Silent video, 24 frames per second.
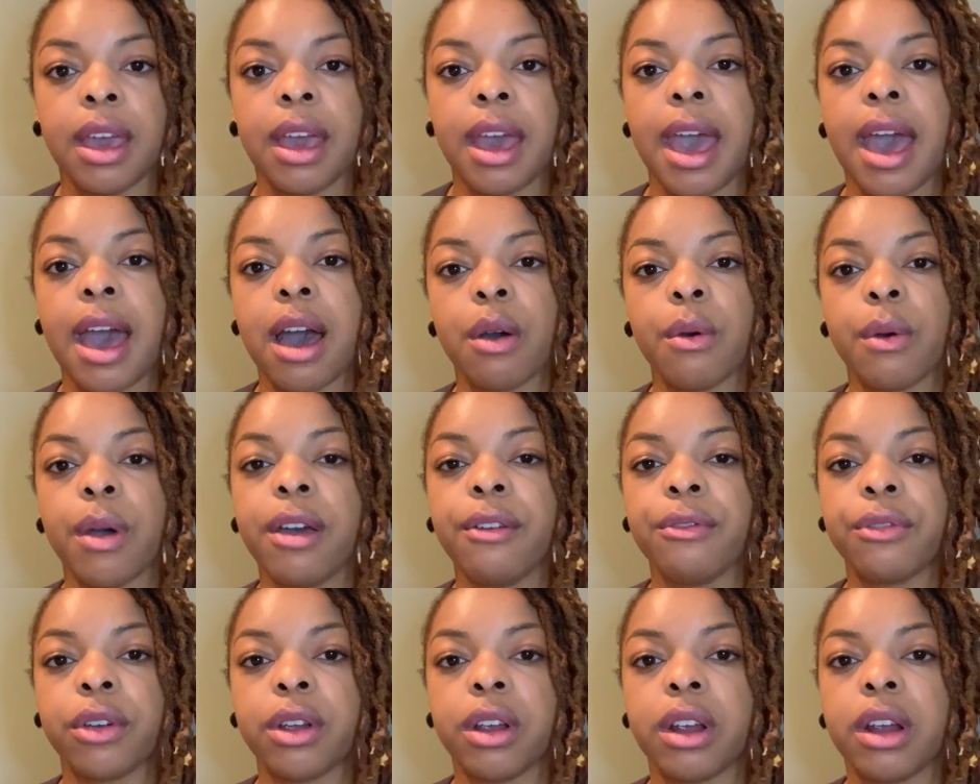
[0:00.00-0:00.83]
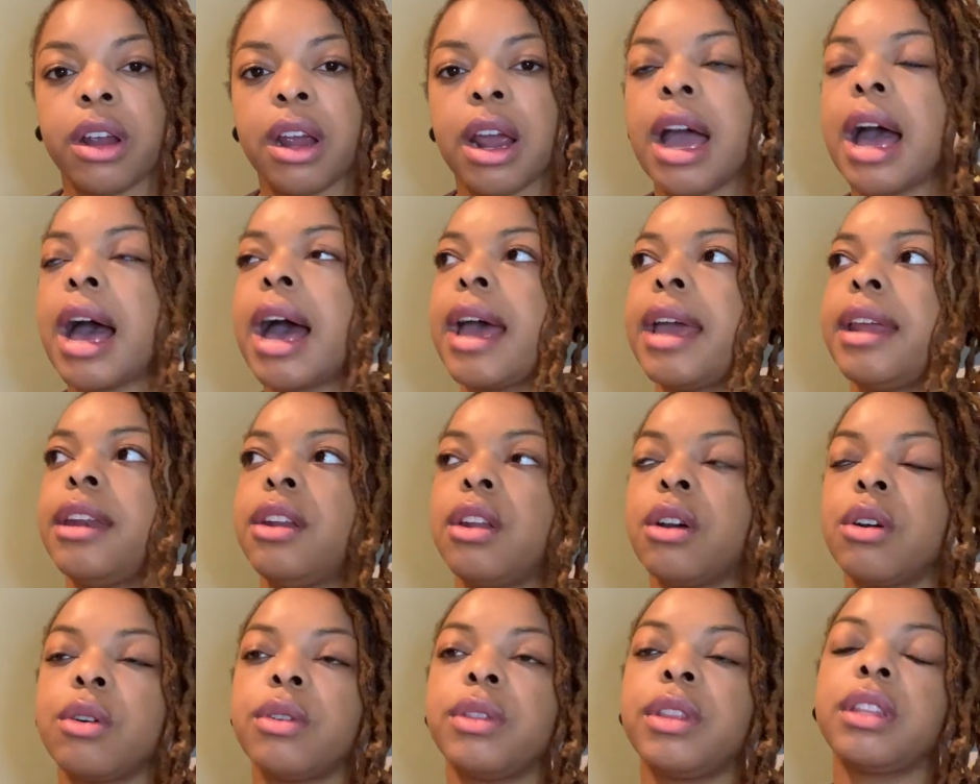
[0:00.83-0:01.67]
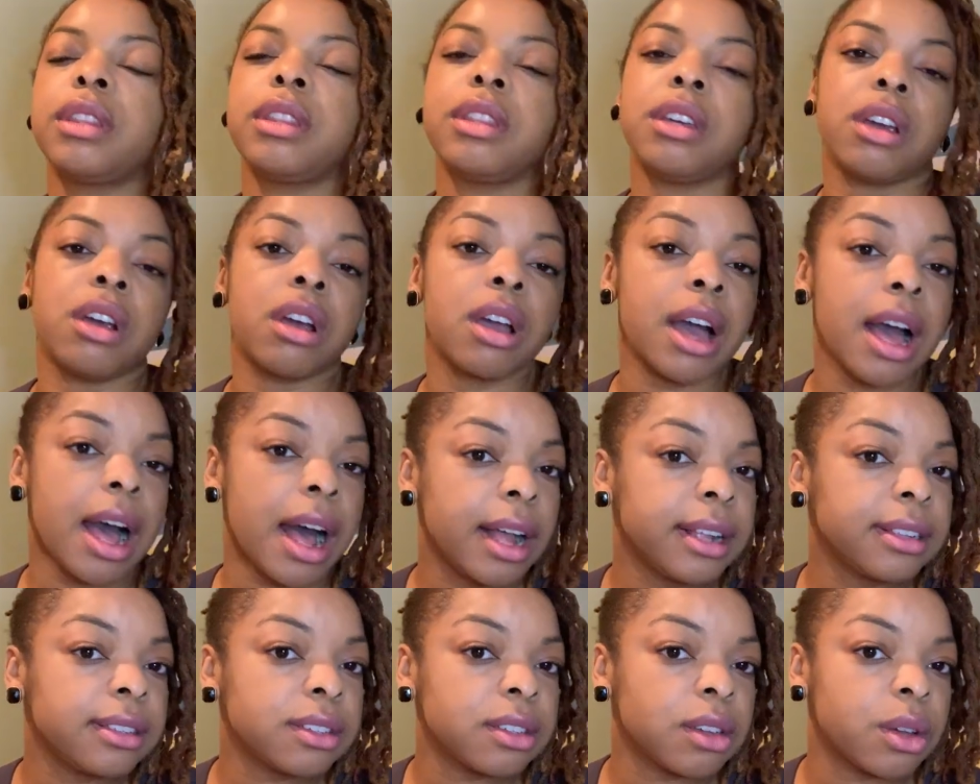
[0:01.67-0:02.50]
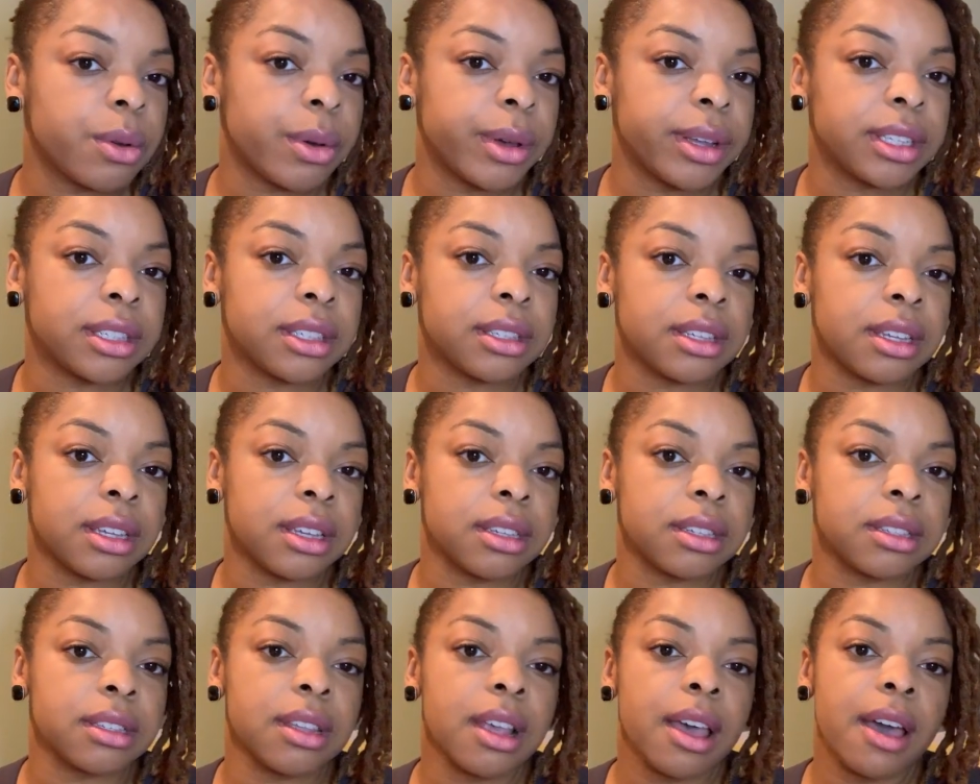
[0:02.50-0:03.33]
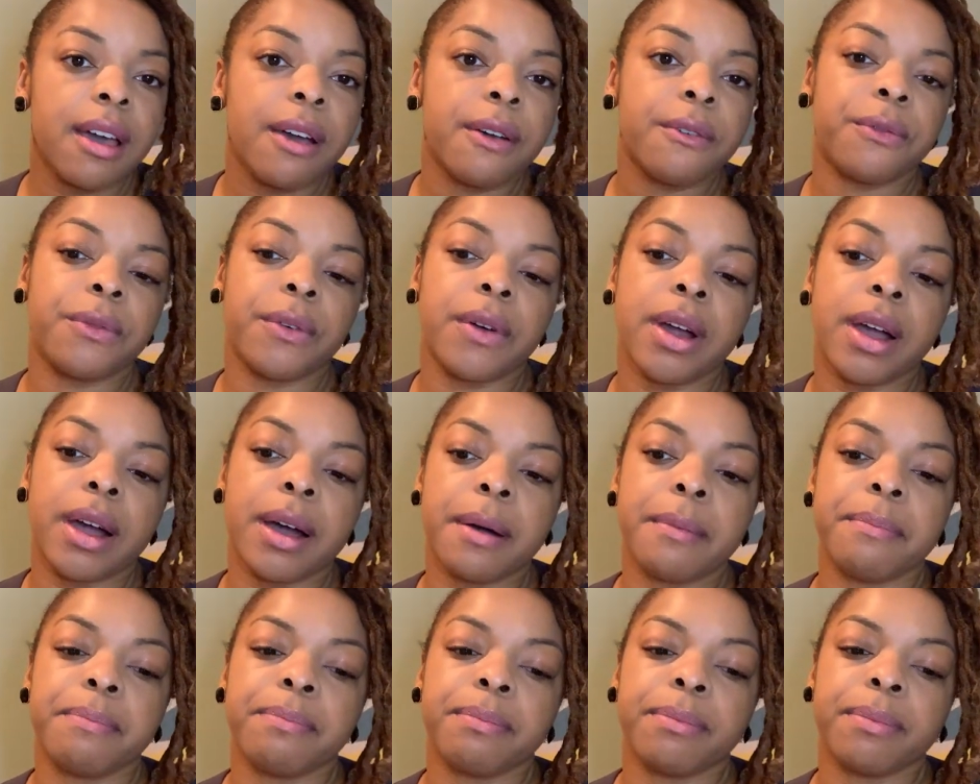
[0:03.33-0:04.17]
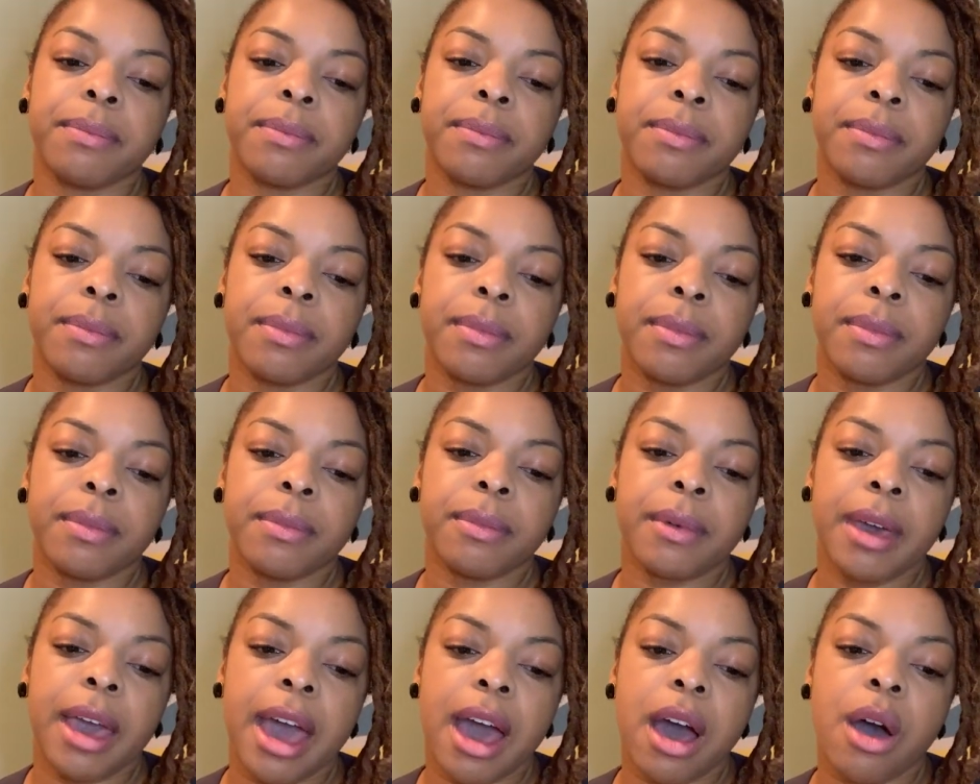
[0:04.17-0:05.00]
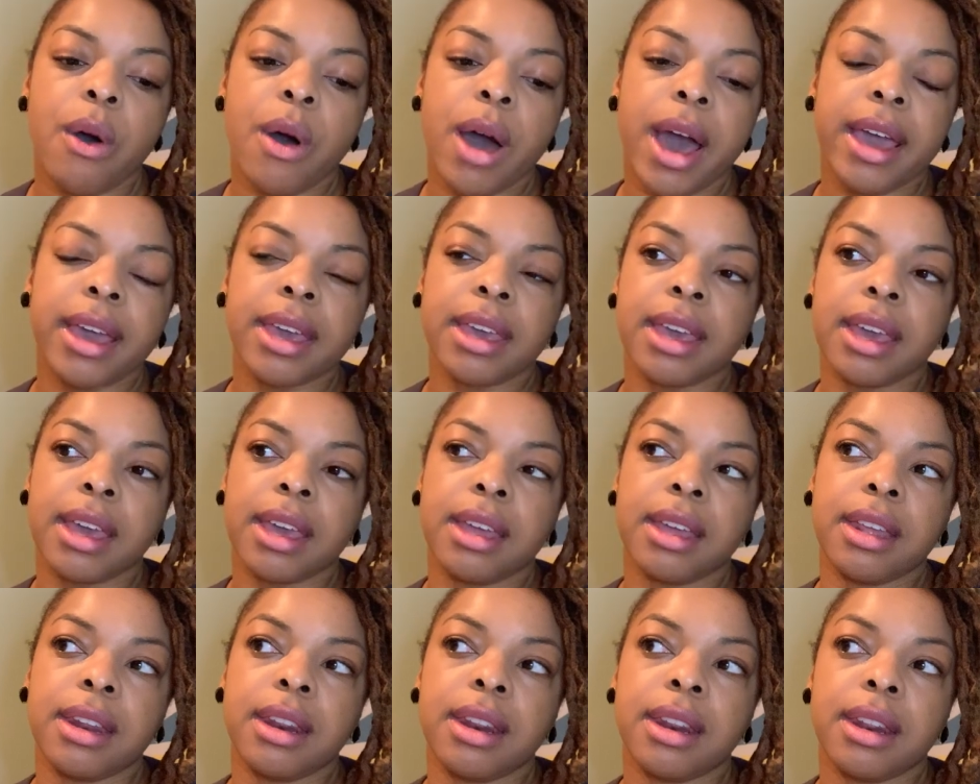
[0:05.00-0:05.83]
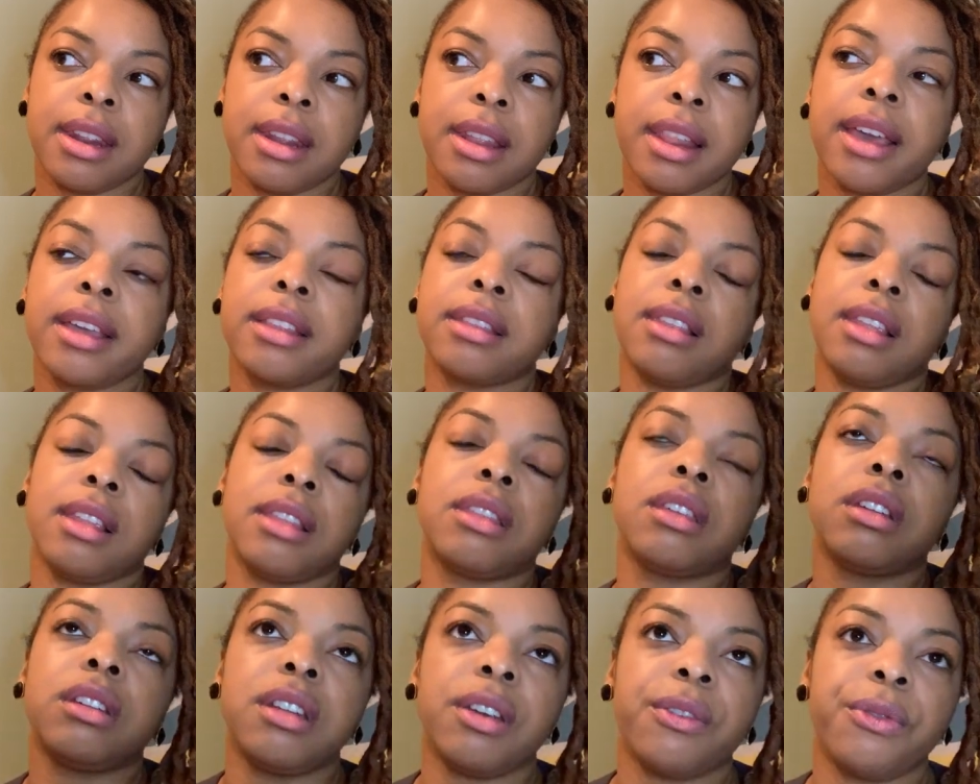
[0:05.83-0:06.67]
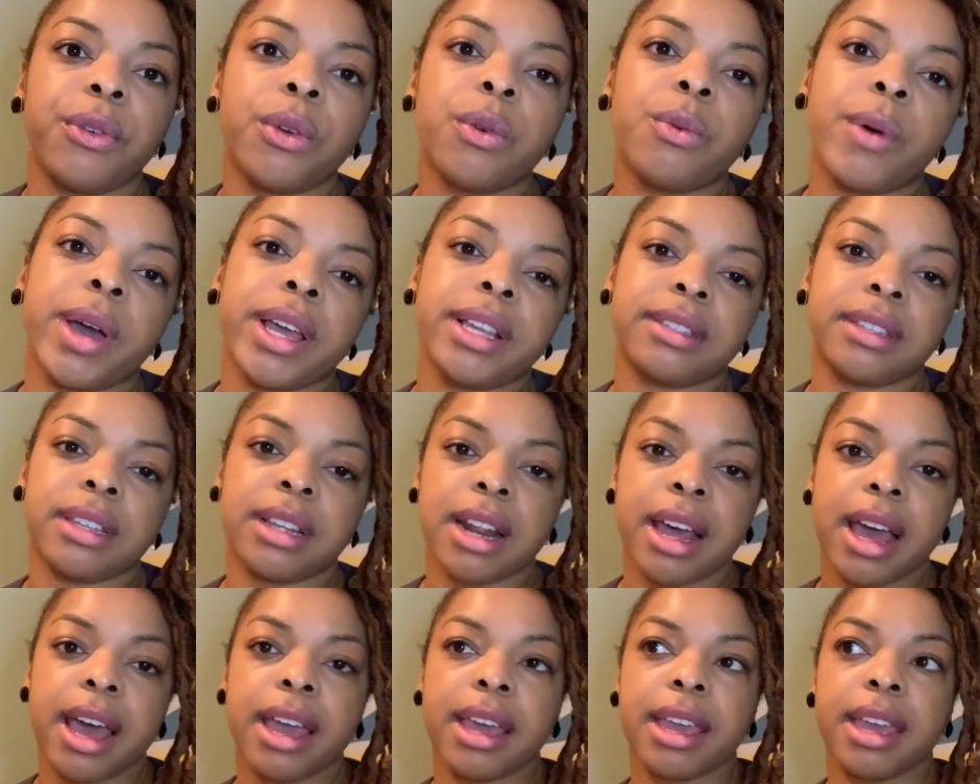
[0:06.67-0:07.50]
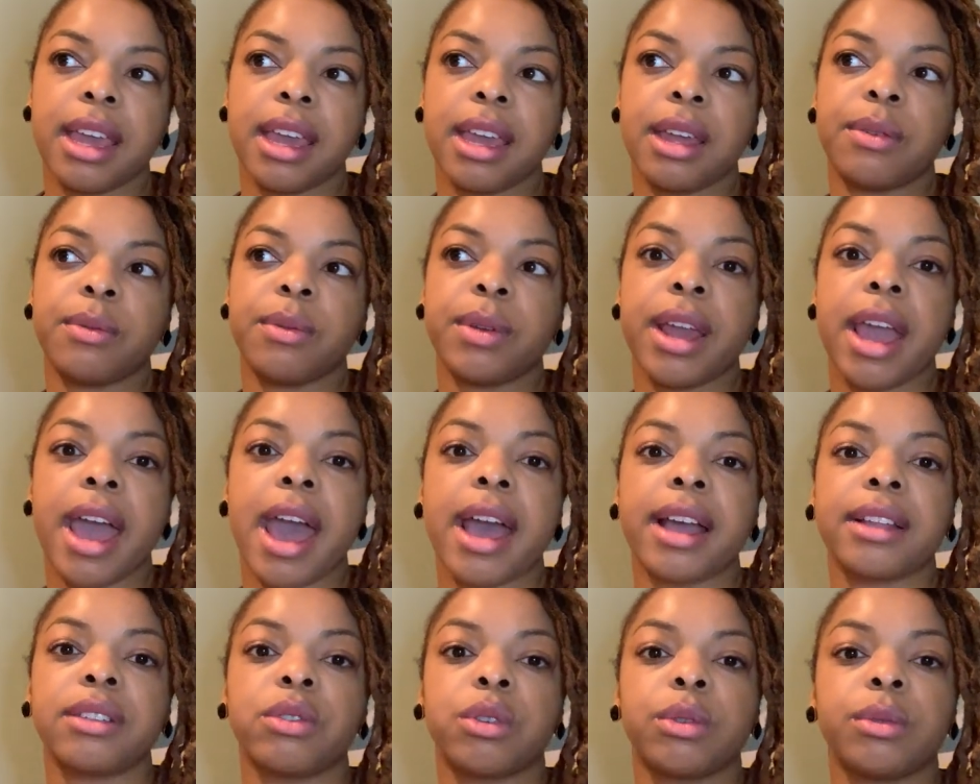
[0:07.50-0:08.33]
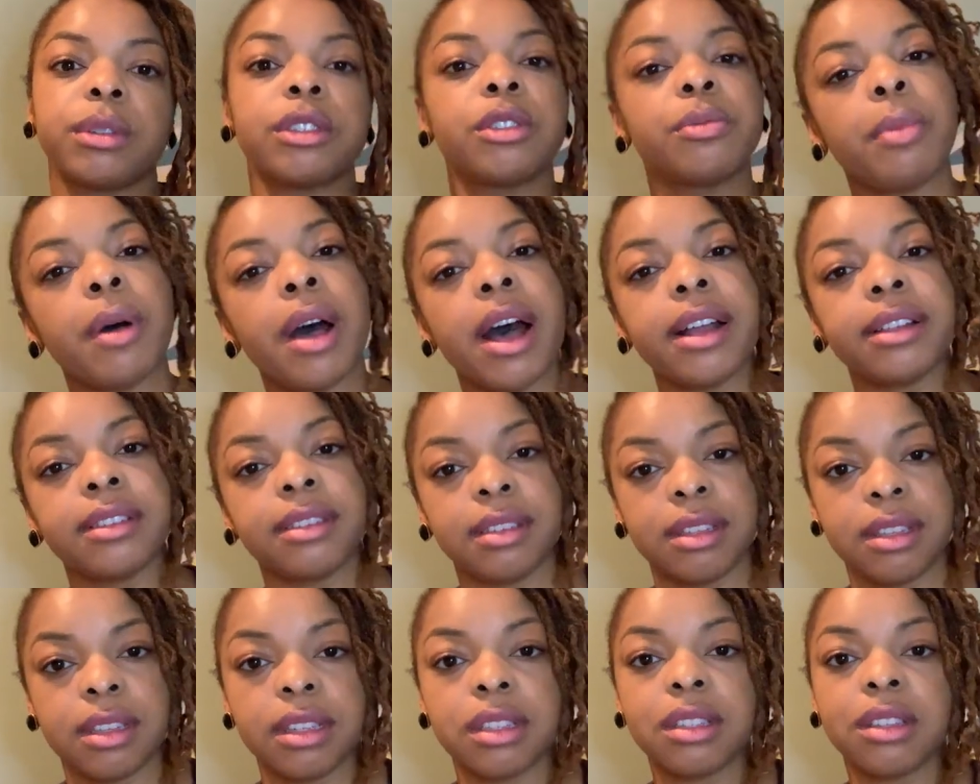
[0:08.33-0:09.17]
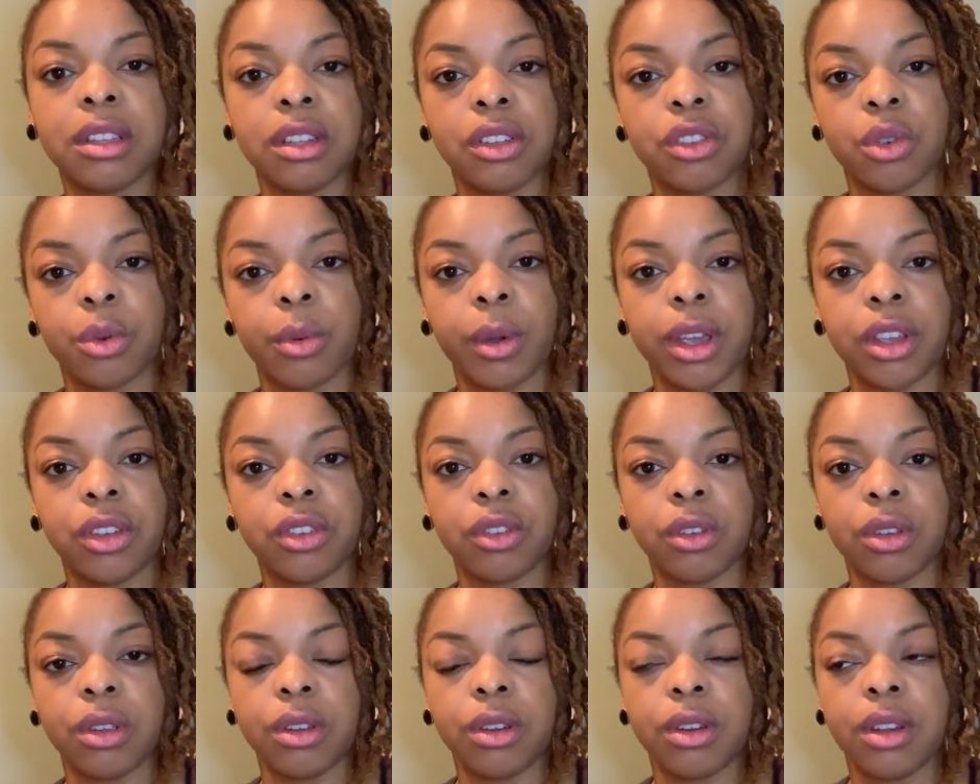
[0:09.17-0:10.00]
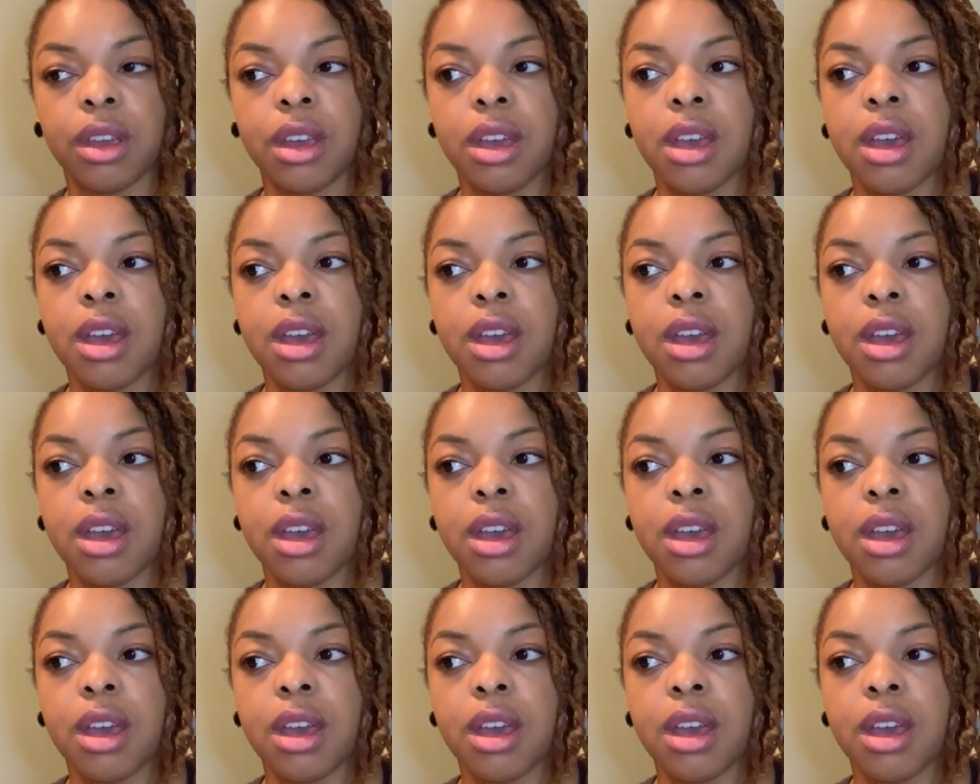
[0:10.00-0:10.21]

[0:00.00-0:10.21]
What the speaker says: However, I know that there are consequences from how I can, the different ways that I can react or respond to this situation.